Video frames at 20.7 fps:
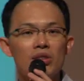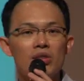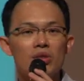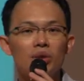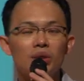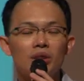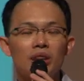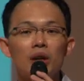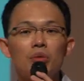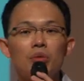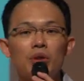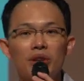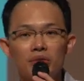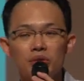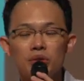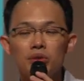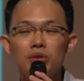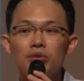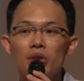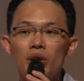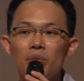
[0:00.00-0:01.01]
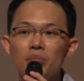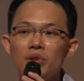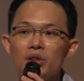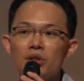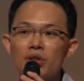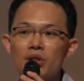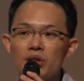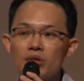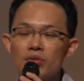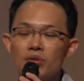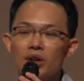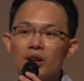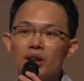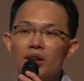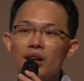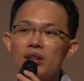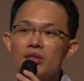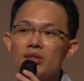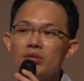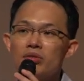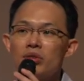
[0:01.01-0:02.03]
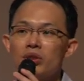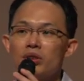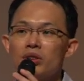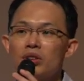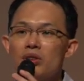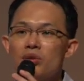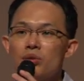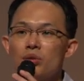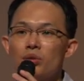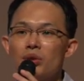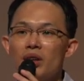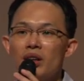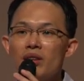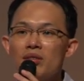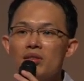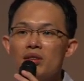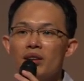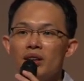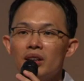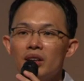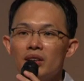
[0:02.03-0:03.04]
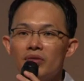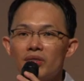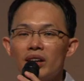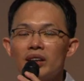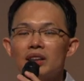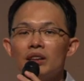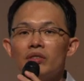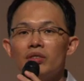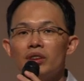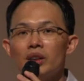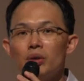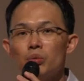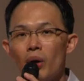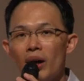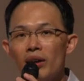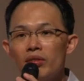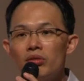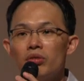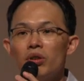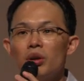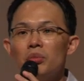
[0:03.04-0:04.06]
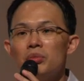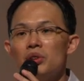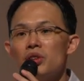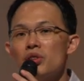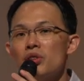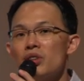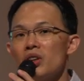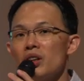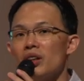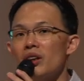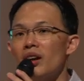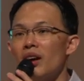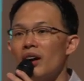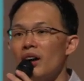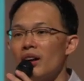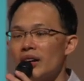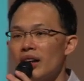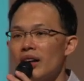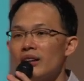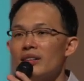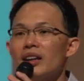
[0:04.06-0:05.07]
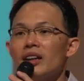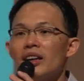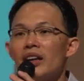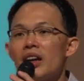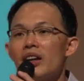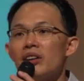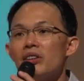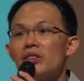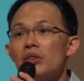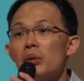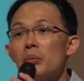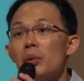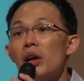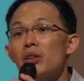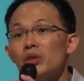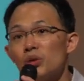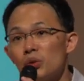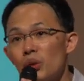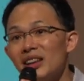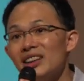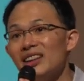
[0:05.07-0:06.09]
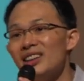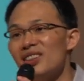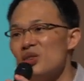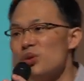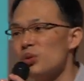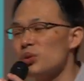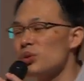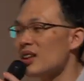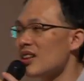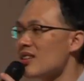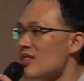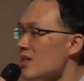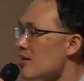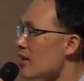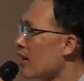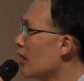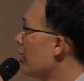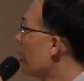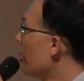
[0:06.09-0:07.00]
So now we have 2 form teachers for a class of 40 students. Effectively, 1 form teacher can take care of about 20 students.